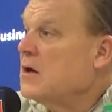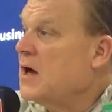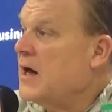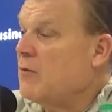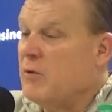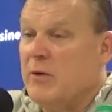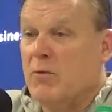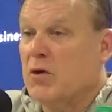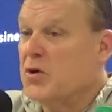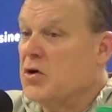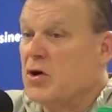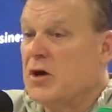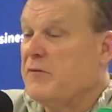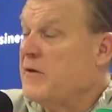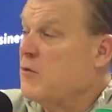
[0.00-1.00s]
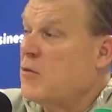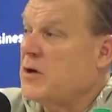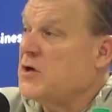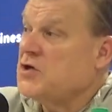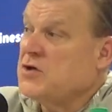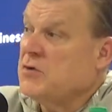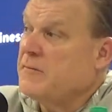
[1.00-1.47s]
And we were good if he wanted
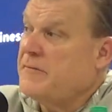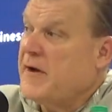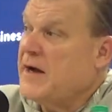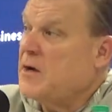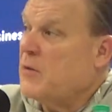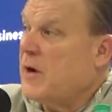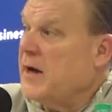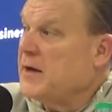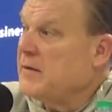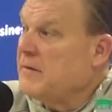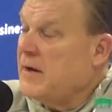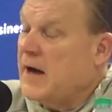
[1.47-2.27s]
to shoot a fadeaway.